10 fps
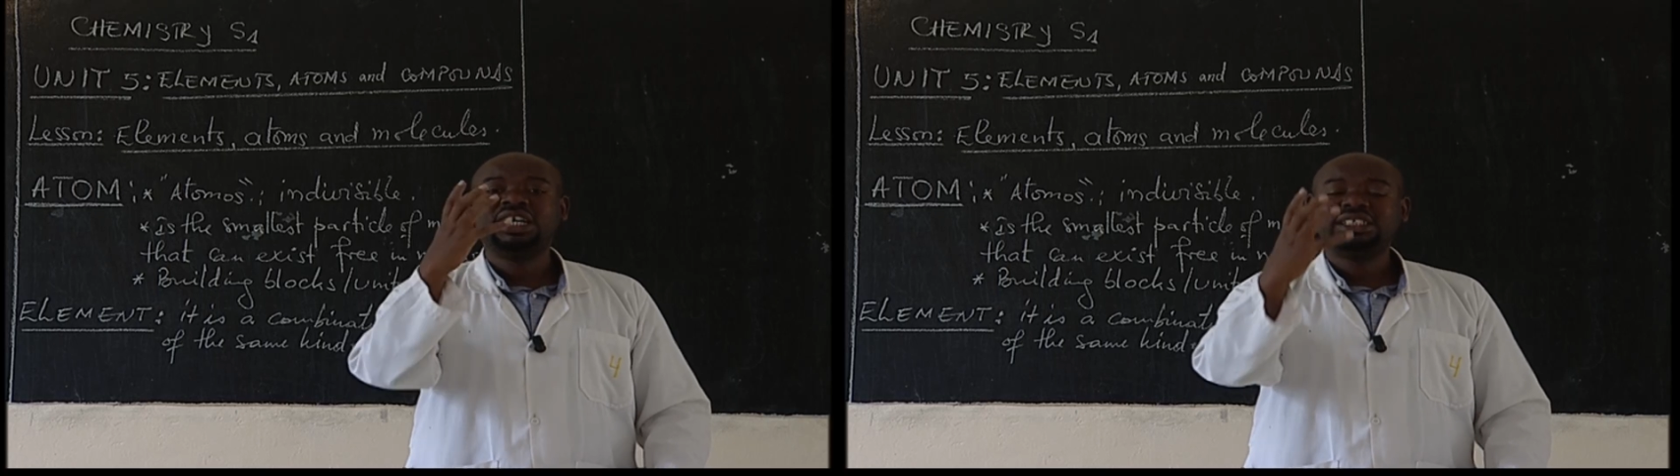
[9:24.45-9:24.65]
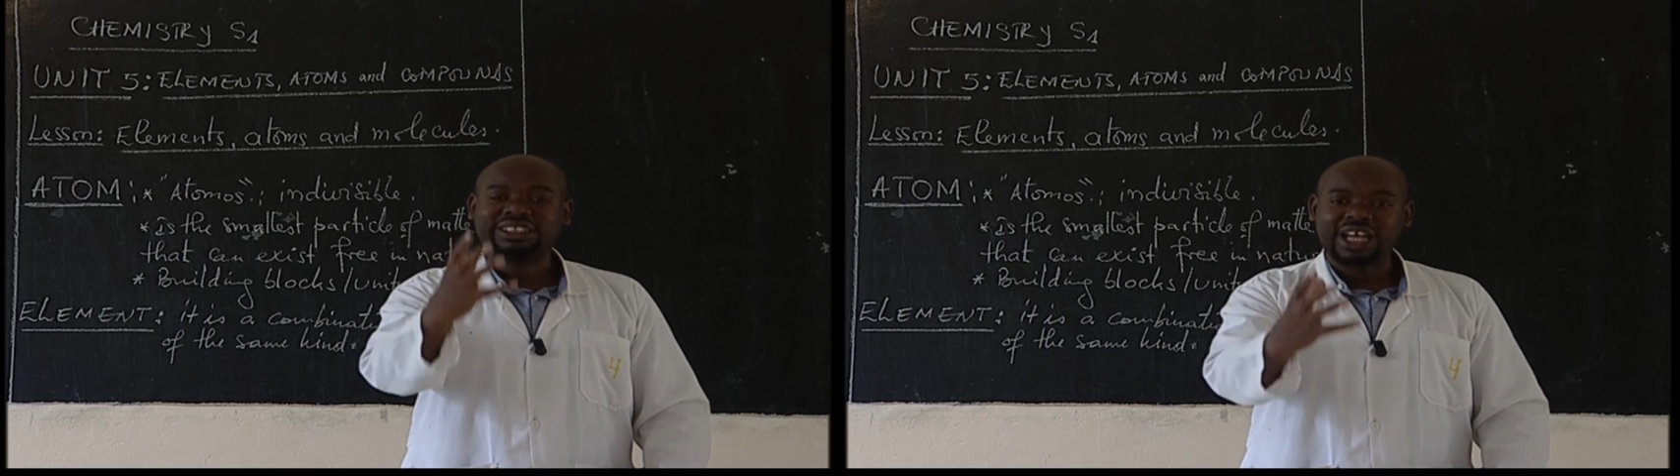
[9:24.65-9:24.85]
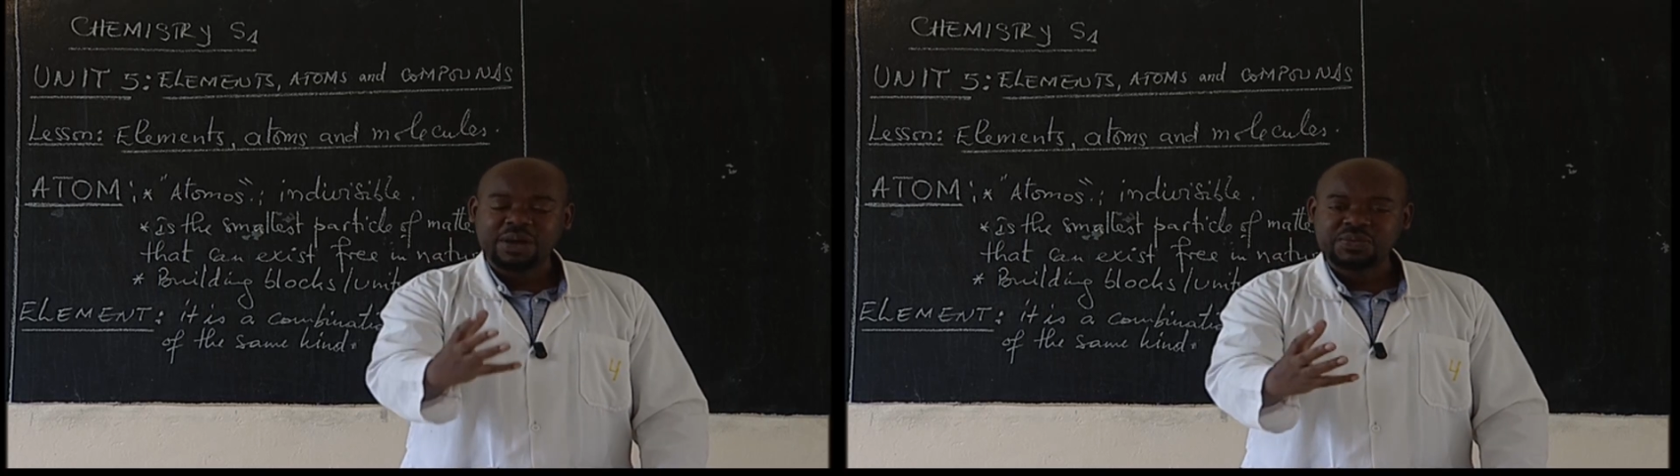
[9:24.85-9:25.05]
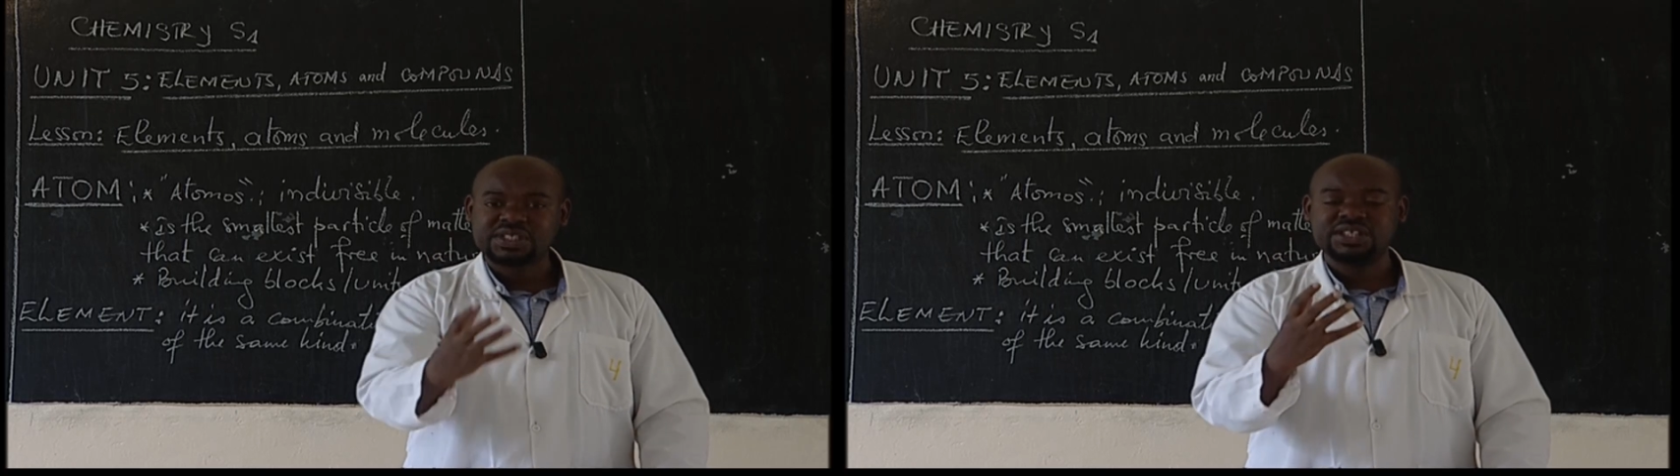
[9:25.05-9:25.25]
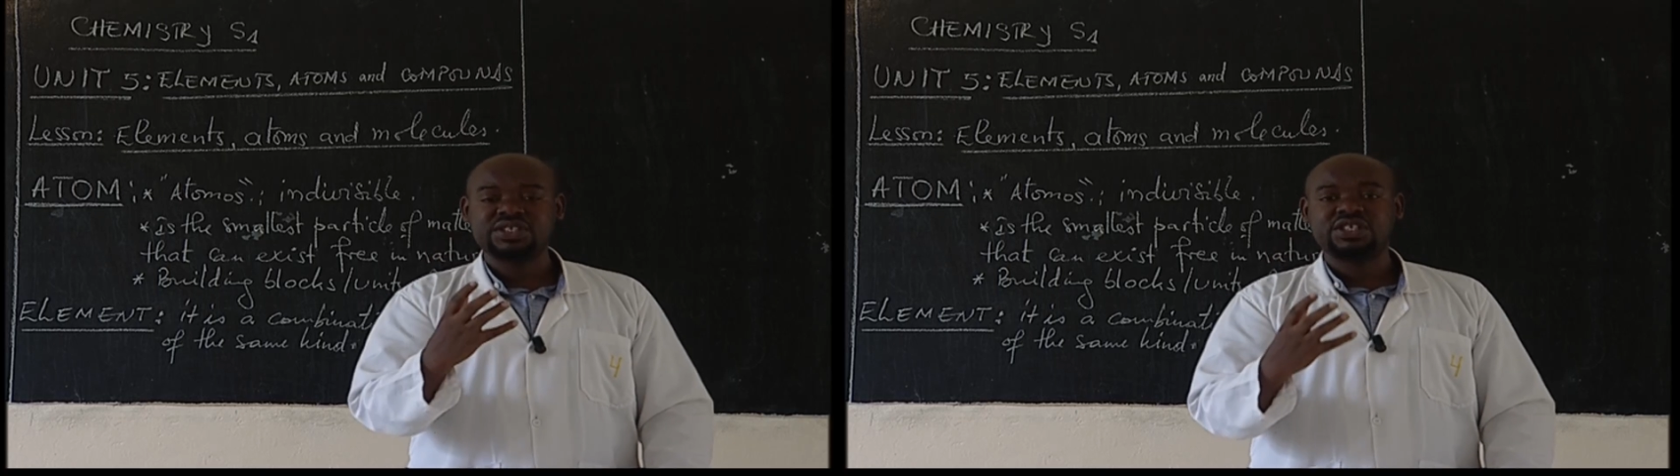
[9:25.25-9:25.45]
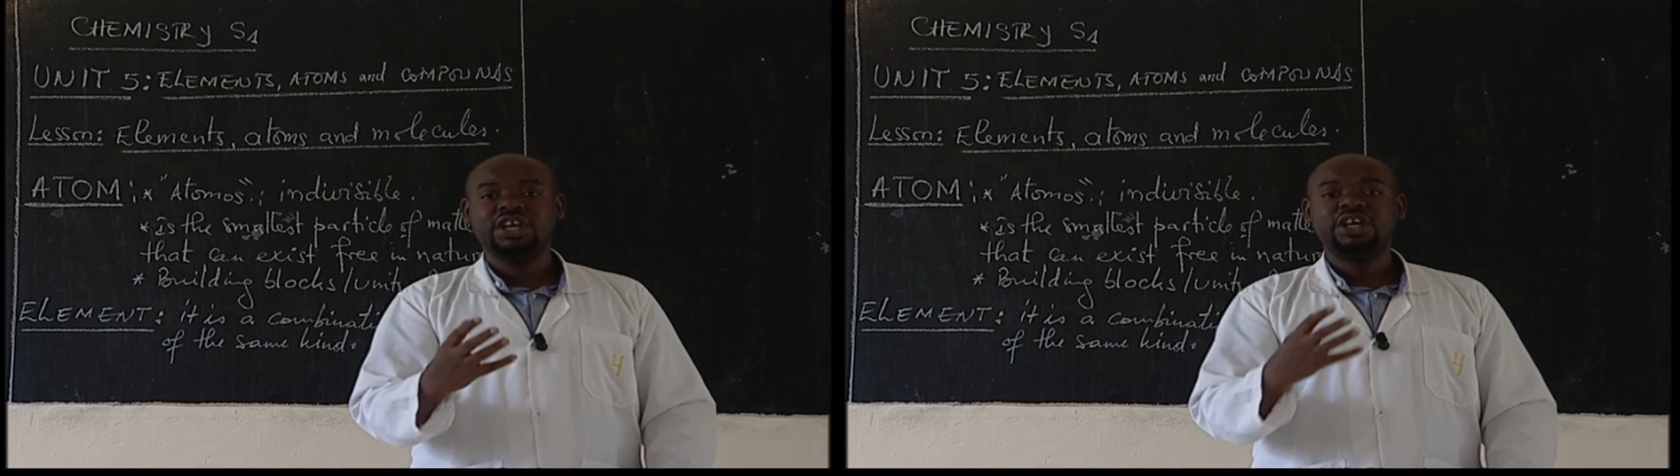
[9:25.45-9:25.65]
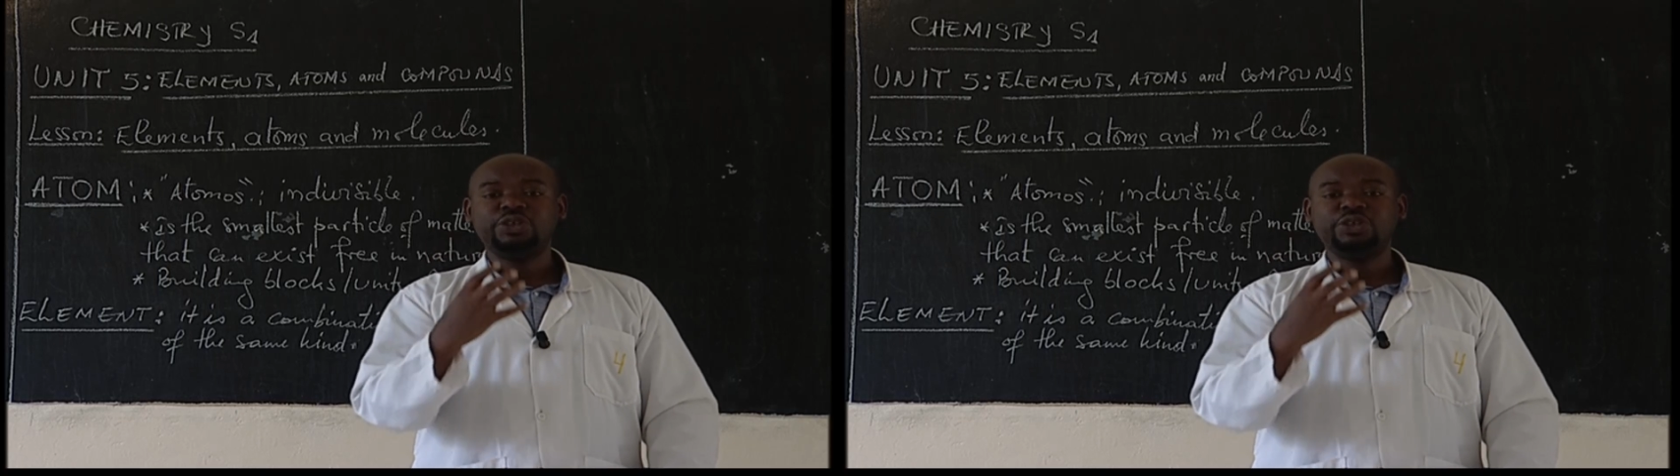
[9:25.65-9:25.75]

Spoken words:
substance